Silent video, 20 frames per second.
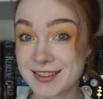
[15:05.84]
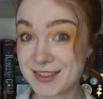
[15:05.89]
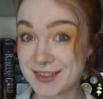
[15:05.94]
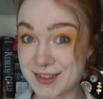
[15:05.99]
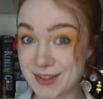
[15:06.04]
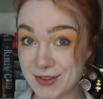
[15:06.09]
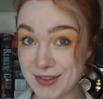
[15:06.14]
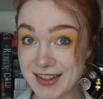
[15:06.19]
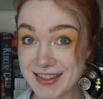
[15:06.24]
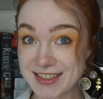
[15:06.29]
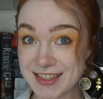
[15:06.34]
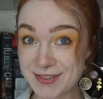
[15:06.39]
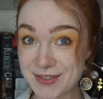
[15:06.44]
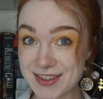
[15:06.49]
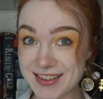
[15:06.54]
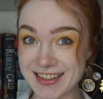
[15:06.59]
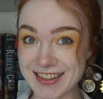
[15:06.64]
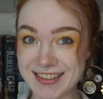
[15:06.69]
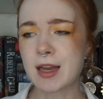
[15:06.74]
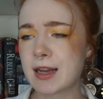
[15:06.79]
So that's
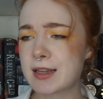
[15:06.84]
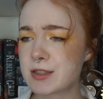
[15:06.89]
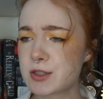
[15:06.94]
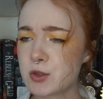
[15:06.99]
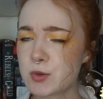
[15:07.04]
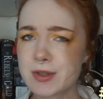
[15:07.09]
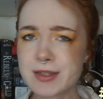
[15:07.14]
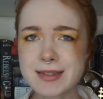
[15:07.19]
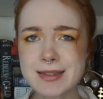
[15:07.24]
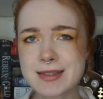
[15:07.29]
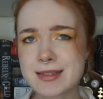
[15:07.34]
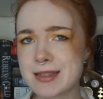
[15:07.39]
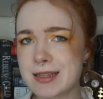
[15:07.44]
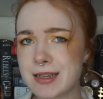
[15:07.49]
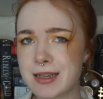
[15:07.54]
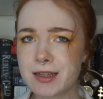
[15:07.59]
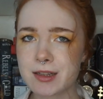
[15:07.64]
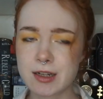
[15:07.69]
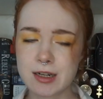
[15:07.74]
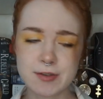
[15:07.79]
everything. As you can
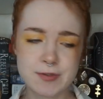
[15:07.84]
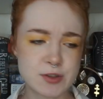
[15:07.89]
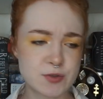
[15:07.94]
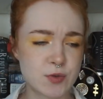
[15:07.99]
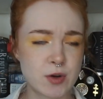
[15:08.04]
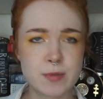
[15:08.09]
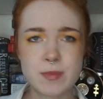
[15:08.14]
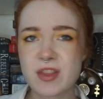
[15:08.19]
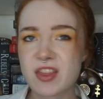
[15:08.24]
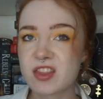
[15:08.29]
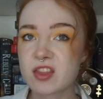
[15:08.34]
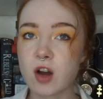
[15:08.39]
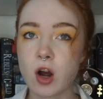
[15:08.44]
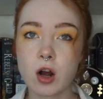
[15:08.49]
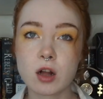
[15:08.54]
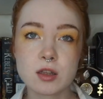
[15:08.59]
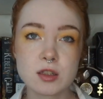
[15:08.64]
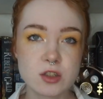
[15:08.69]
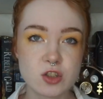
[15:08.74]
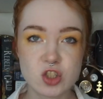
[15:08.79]
see, a lot of it's very
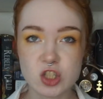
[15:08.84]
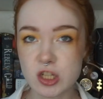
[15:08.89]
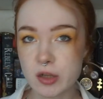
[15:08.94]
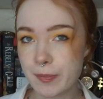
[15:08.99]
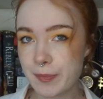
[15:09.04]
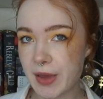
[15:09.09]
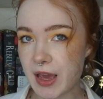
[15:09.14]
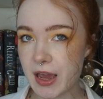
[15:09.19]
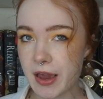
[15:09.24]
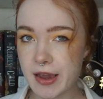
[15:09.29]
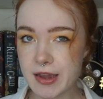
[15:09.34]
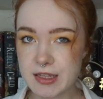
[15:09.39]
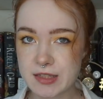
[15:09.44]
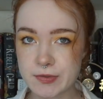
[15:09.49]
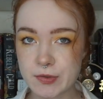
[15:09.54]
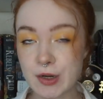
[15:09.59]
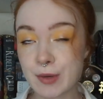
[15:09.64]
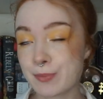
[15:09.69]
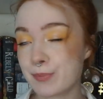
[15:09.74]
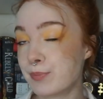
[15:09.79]
mythology-based,
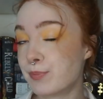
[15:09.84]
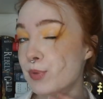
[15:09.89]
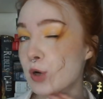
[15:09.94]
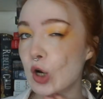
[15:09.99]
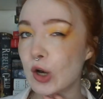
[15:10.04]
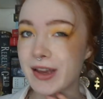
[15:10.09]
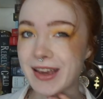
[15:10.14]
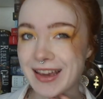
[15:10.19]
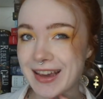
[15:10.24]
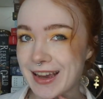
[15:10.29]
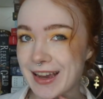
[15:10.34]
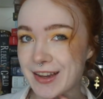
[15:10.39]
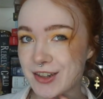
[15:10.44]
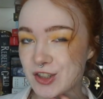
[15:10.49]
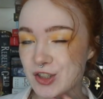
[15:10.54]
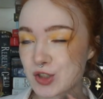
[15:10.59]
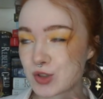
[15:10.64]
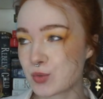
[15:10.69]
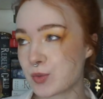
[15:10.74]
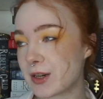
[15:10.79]
very
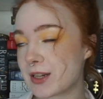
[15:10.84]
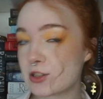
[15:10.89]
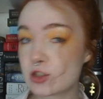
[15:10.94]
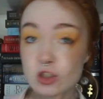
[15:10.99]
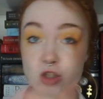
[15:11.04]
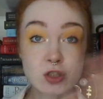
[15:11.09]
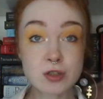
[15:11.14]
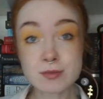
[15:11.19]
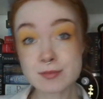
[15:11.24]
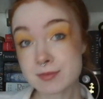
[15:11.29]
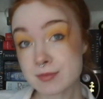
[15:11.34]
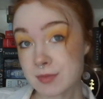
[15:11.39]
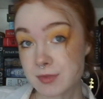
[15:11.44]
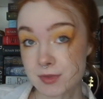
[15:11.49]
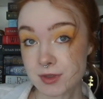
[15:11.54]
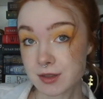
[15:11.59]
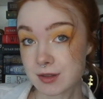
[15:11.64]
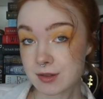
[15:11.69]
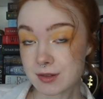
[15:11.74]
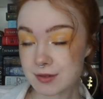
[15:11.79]
bookish, which,
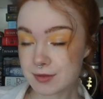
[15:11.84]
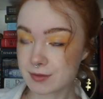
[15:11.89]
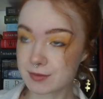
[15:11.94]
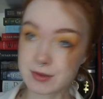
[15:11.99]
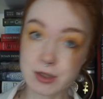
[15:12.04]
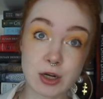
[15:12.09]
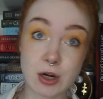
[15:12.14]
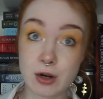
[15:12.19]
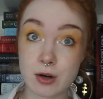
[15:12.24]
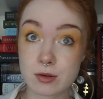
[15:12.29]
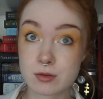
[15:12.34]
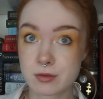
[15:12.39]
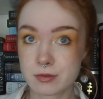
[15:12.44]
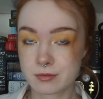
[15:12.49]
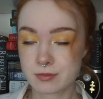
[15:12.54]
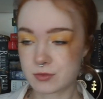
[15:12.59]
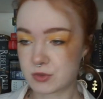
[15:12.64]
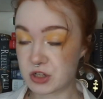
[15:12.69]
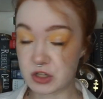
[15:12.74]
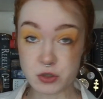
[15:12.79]
you know,
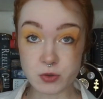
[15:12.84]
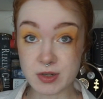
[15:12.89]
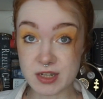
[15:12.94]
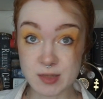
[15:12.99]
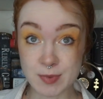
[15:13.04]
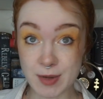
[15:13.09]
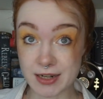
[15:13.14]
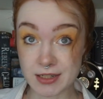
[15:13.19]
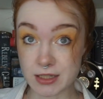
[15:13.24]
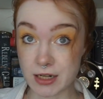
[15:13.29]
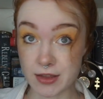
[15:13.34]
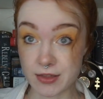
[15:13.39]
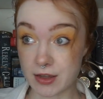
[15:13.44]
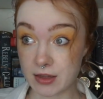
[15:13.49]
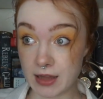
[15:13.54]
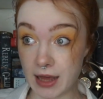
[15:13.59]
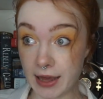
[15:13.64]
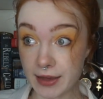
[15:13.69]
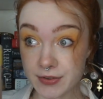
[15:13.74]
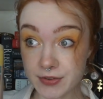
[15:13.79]
did you expect anything
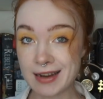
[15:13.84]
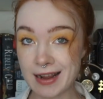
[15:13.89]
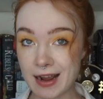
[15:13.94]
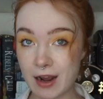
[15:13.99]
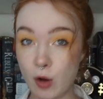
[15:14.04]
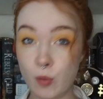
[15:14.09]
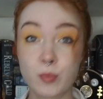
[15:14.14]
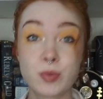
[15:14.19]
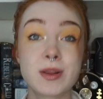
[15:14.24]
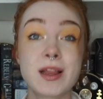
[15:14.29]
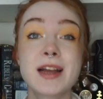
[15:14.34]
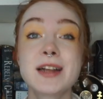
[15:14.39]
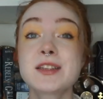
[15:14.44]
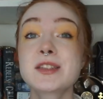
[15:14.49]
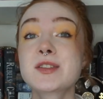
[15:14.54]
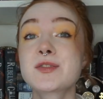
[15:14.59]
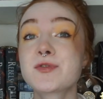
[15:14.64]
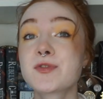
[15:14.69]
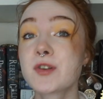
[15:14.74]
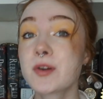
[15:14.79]
less? Now,
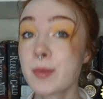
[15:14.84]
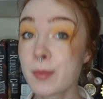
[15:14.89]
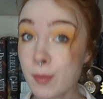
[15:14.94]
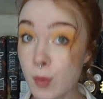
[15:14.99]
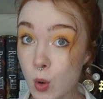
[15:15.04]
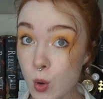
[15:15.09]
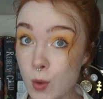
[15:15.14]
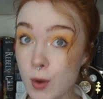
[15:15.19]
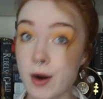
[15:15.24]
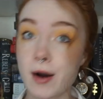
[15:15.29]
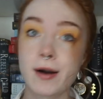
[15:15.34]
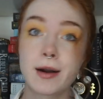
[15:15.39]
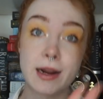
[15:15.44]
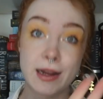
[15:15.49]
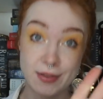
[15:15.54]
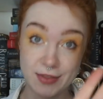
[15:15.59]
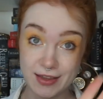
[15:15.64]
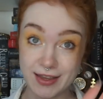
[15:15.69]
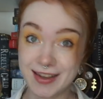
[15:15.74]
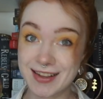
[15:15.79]
plans for more, I
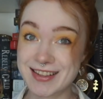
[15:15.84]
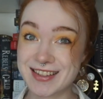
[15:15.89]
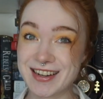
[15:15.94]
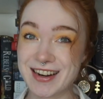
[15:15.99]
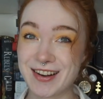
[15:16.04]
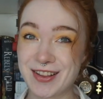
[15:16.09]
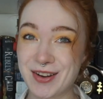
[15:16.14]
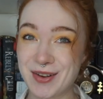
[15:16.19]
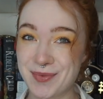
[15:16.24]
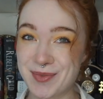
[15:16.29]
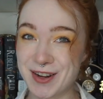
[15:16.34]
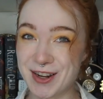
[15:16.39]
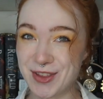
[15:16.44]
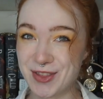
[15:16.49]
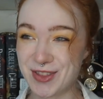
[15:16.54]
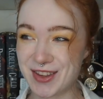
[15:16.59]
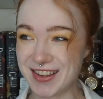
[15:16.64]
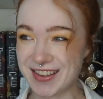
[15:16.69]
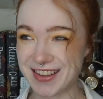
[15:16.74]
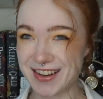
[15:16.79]
think, is another big
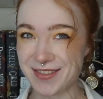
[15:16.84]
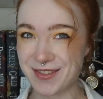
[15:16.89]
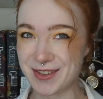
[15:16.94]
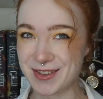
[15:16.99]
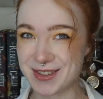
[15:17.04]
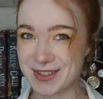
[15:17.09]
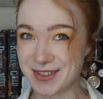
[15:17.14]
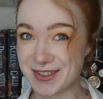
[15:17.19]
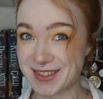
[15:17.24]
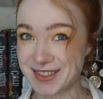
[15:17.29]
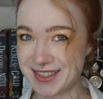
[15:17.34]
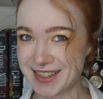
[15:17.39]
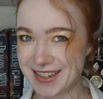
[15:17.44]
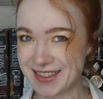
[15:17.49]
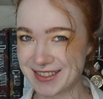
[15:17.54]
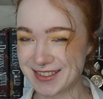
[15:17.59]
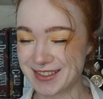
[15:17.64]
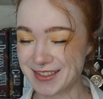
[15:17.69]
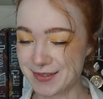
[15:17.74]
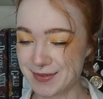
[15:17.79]
thing that everyone's always
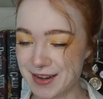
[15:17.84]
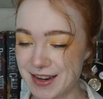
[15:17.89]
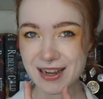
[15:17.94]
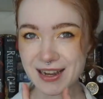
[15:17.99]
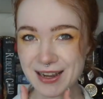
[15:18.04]
asking me.